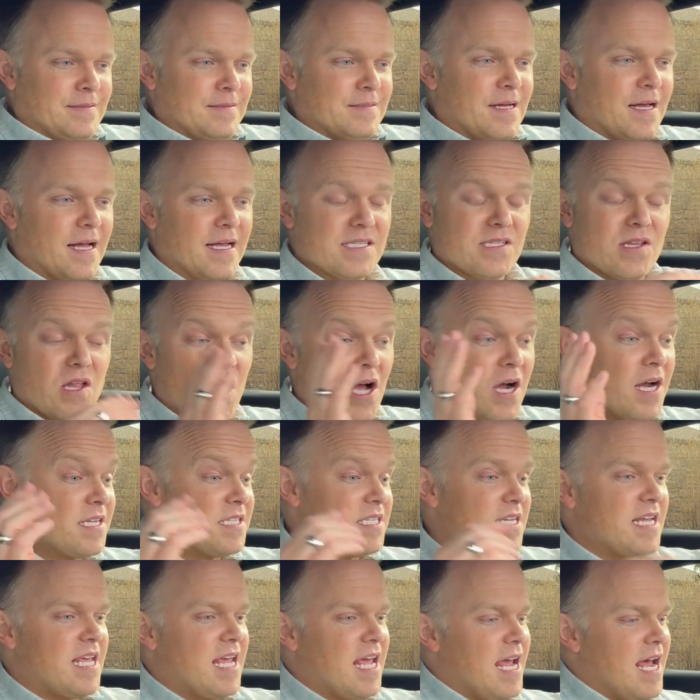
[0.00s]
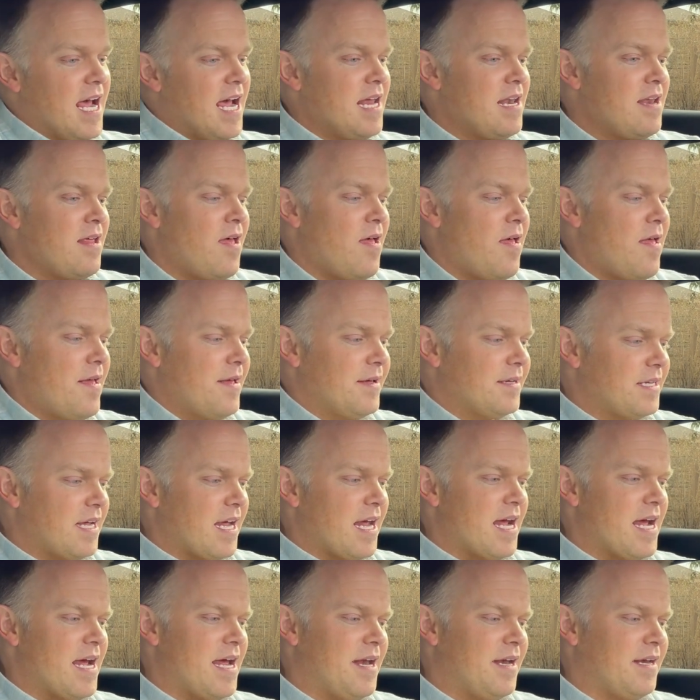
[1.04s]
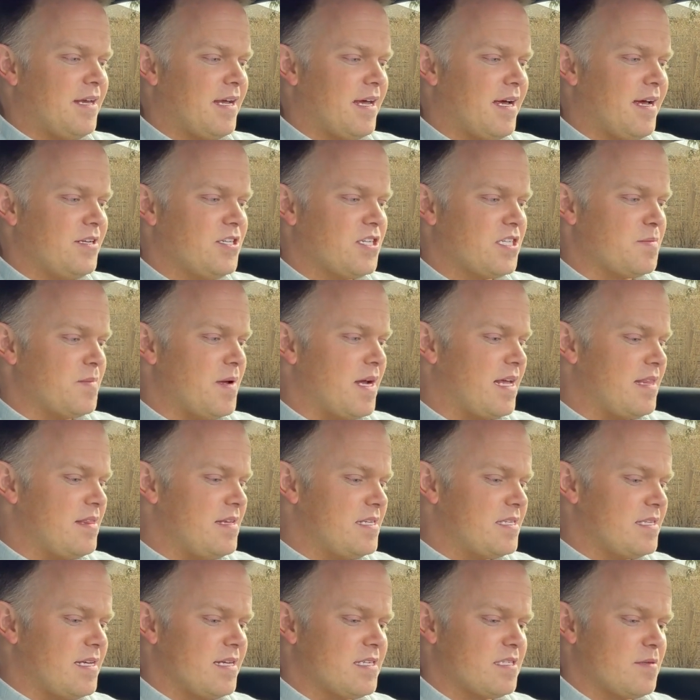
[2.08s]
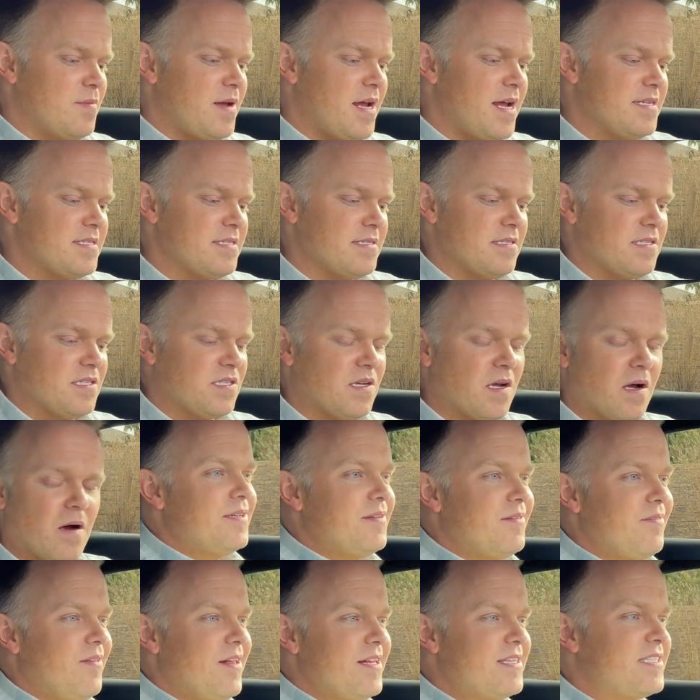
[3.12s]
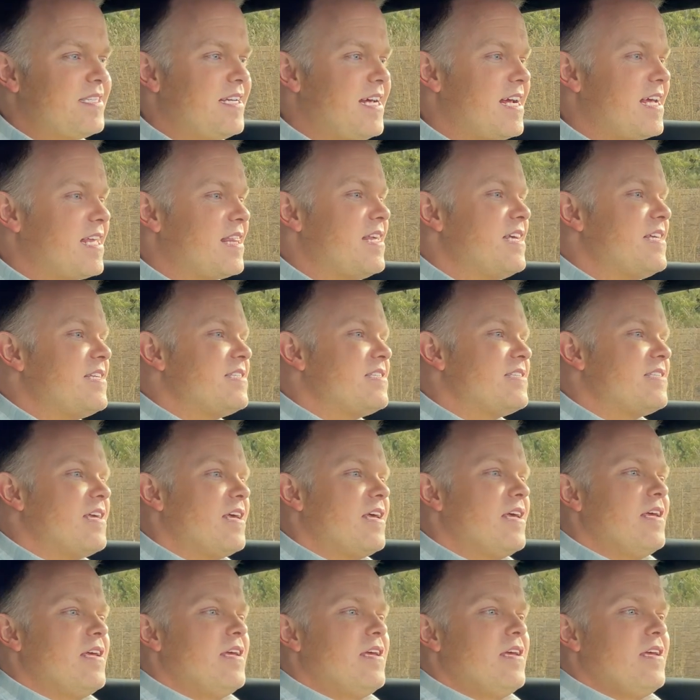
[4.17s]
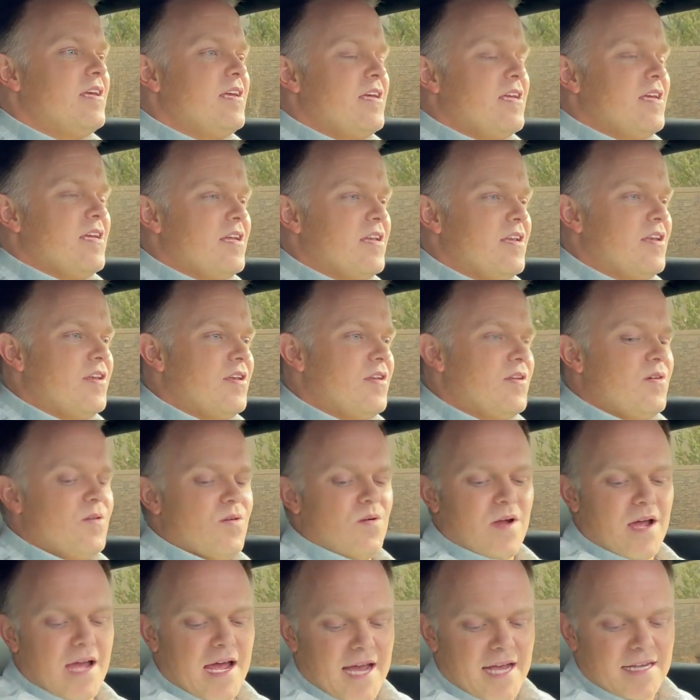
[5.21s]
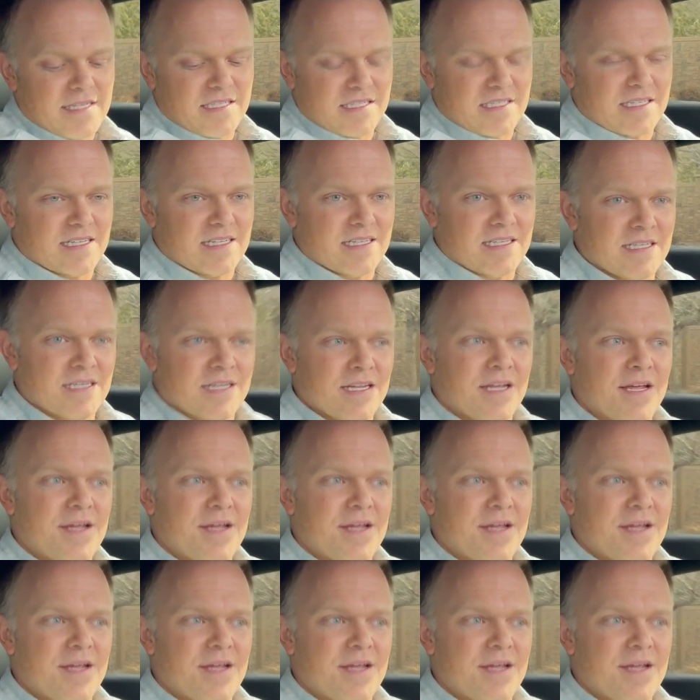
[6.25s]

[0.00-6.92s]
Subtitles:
as long as he can, and just making these things amazing. So let's take this new Aston